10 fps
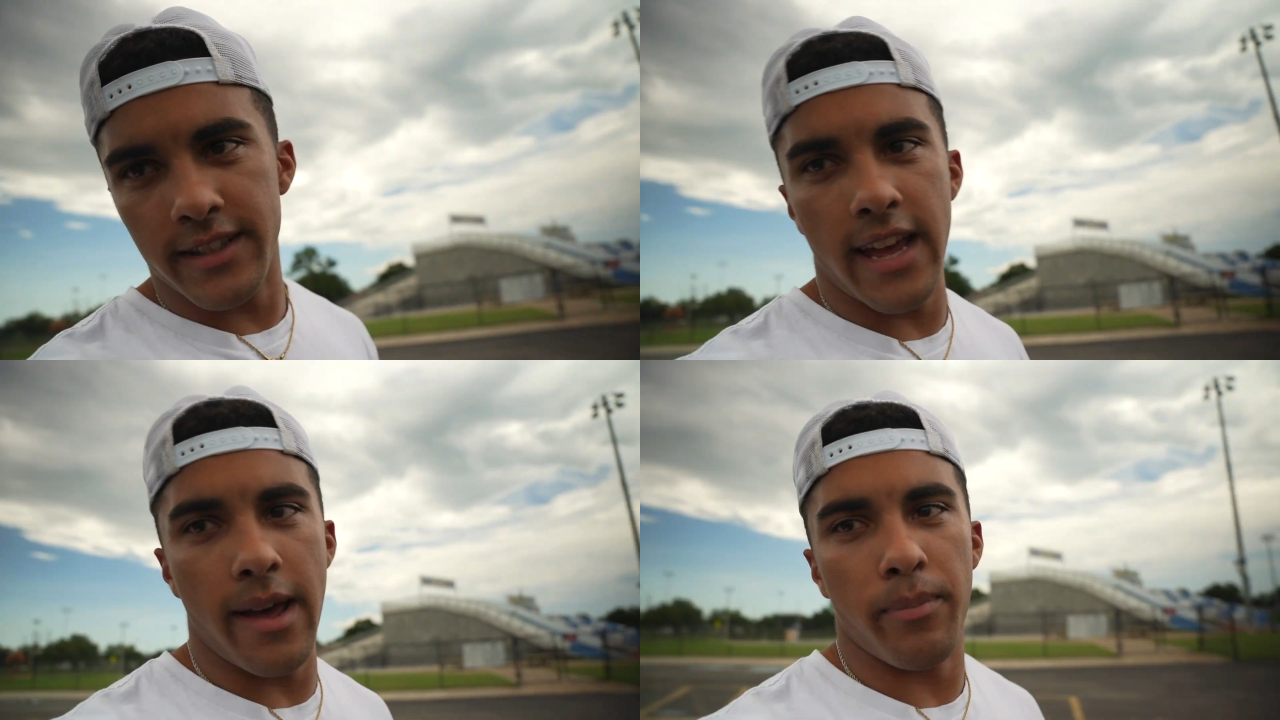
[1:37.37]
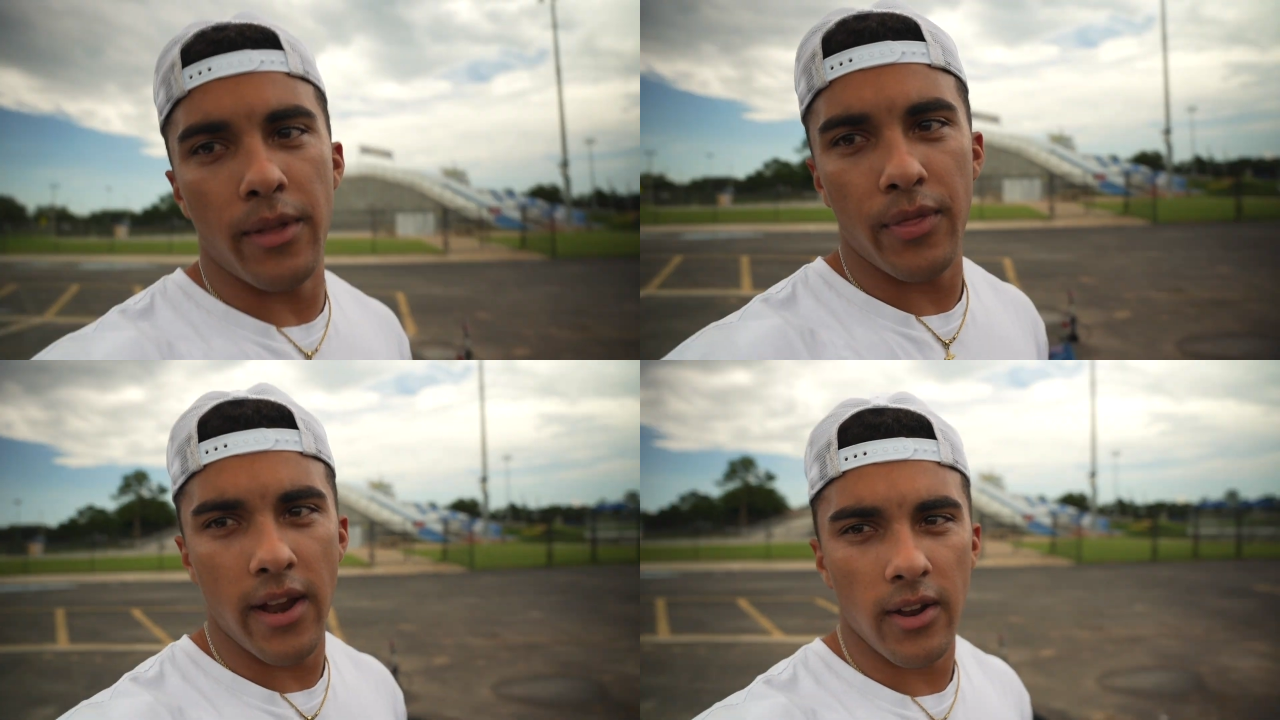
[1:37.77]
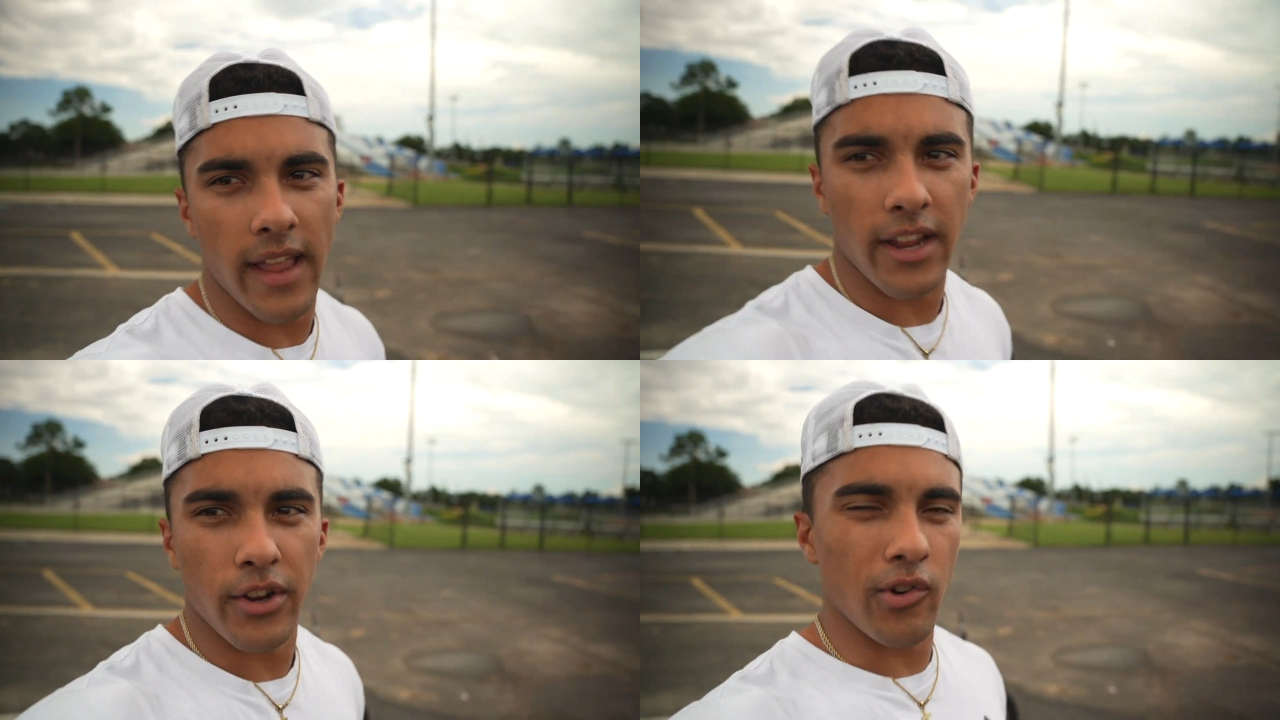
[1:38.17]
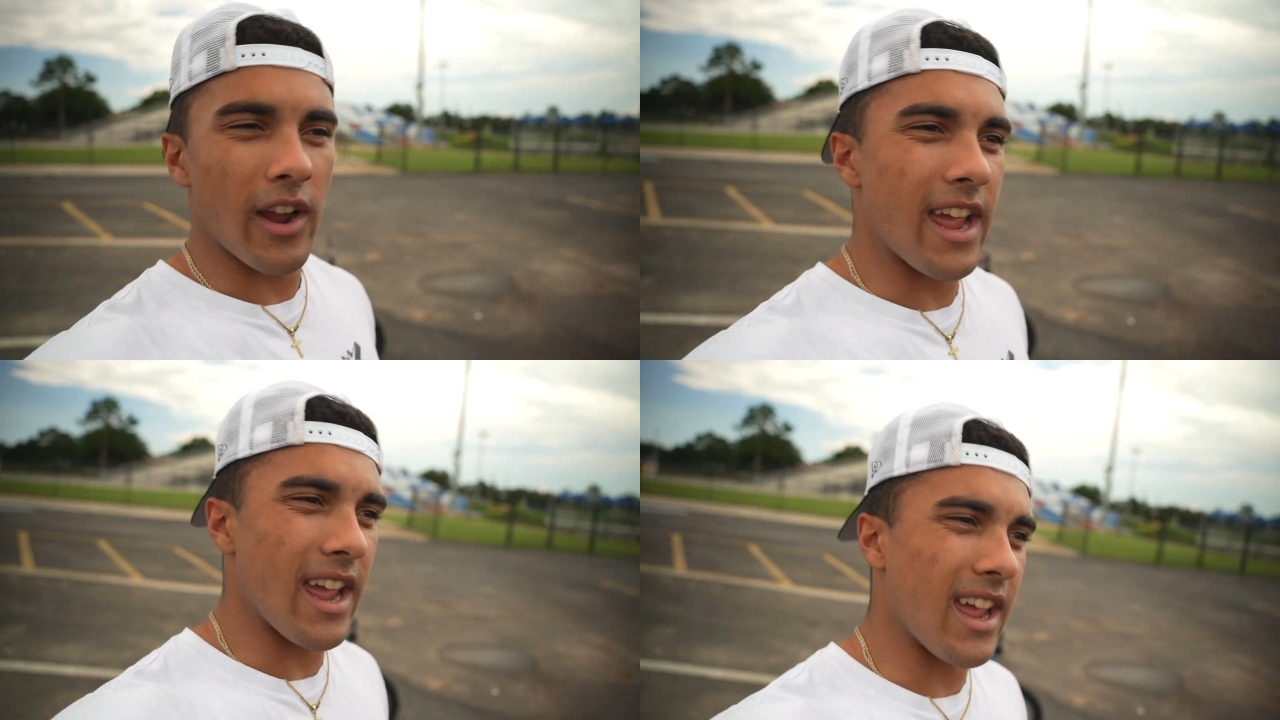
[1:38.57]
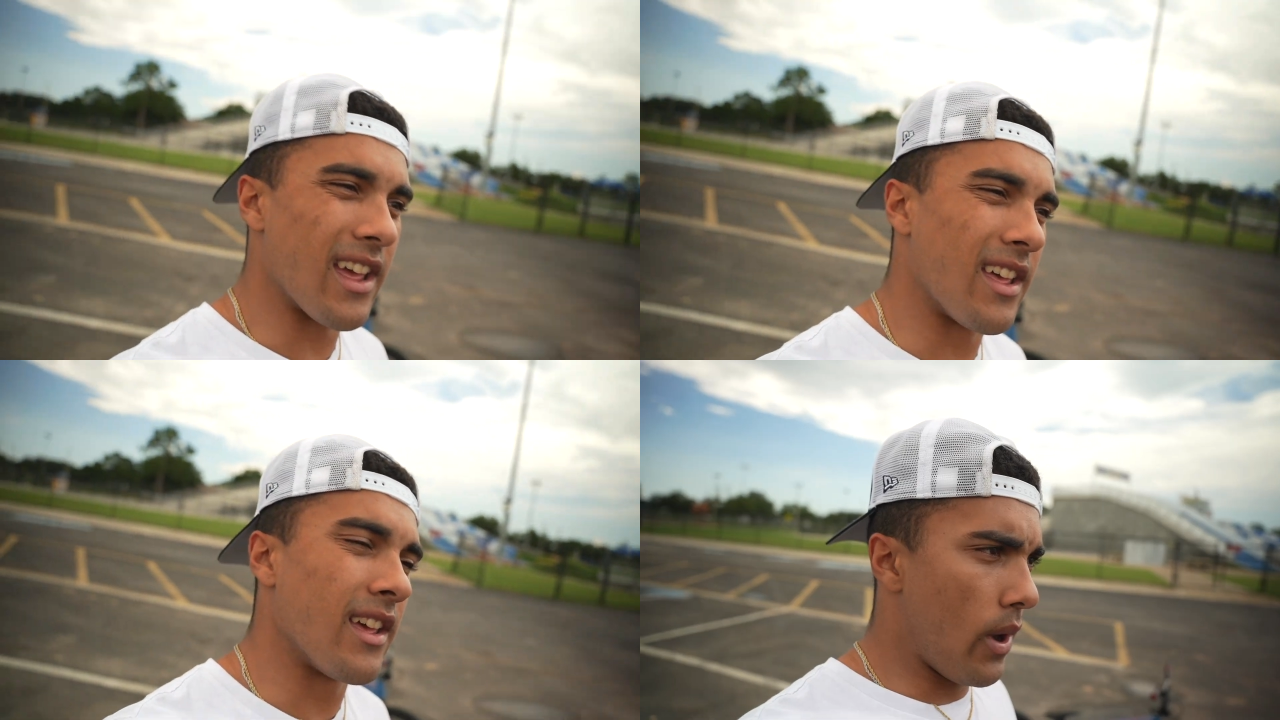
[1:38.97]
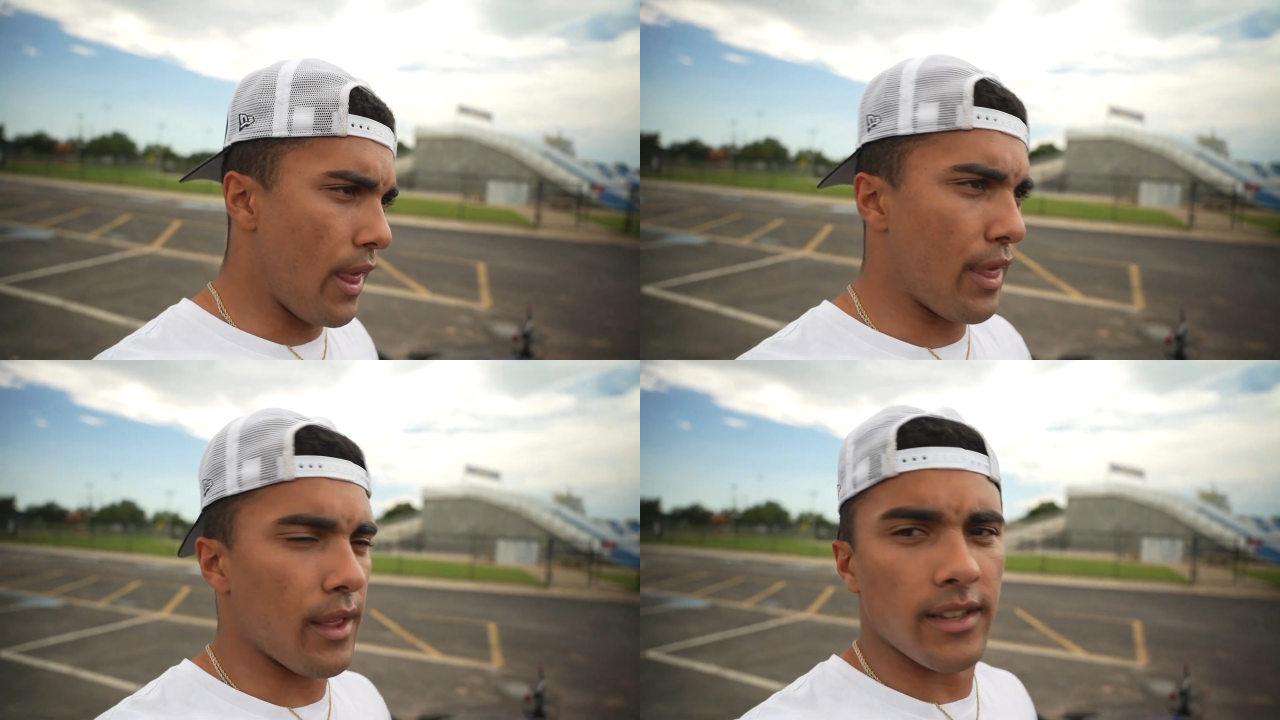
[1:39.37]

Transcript: yet, but they're like a gray with